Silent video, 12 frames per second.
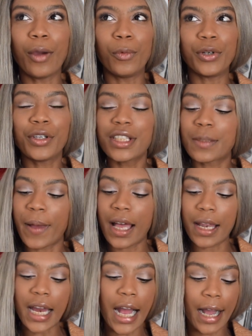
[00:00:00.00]
it was,
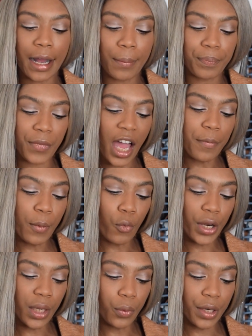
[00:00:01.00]
but I've been
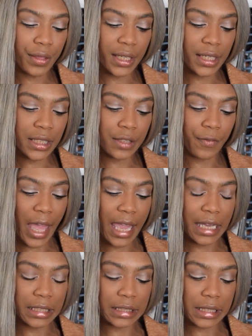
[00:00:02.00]
wanting one of these for
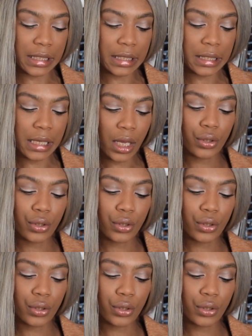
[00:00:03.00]
ages,